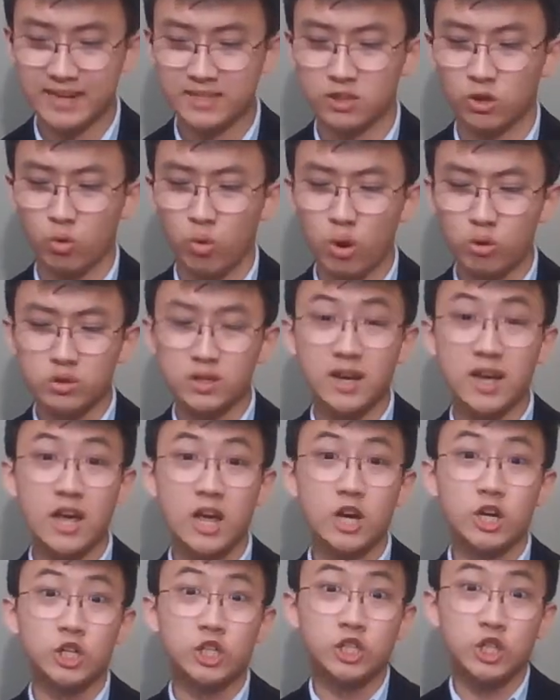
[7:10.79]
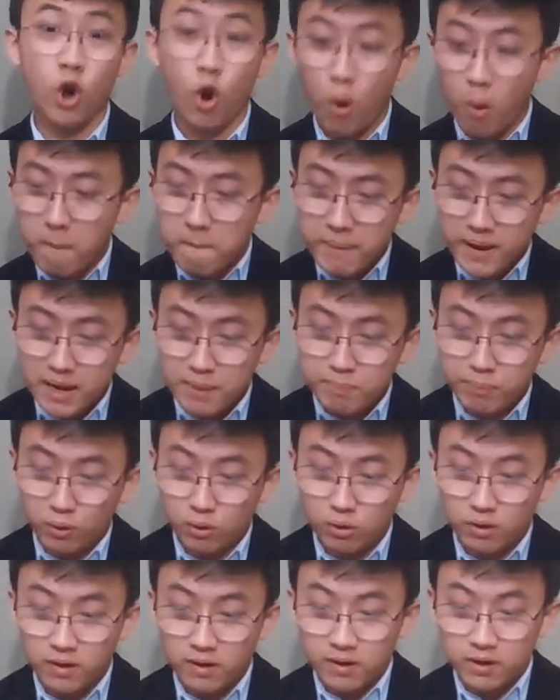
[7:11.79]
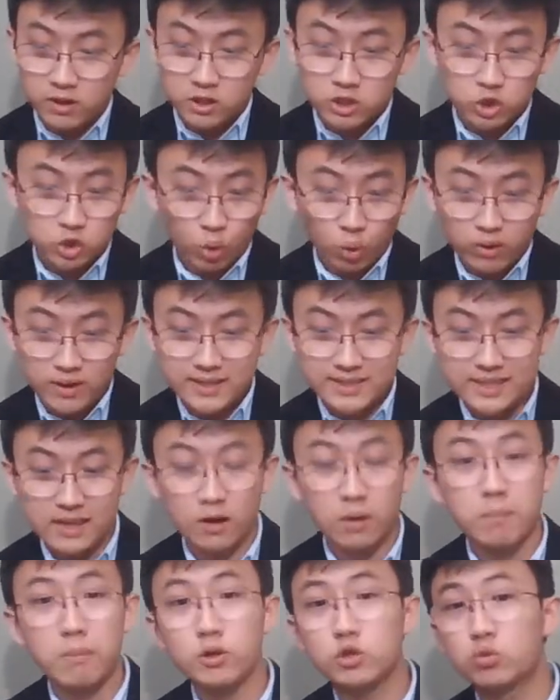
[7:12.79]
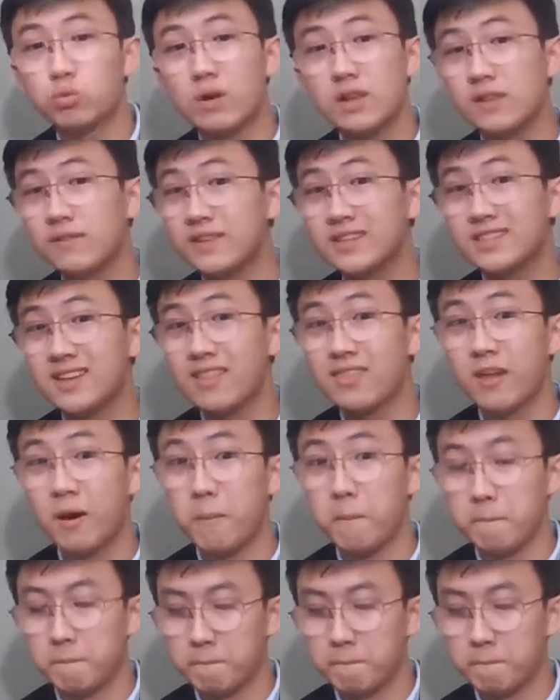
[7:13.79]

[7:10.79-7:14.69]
quote, show people stories that are most relevant to them.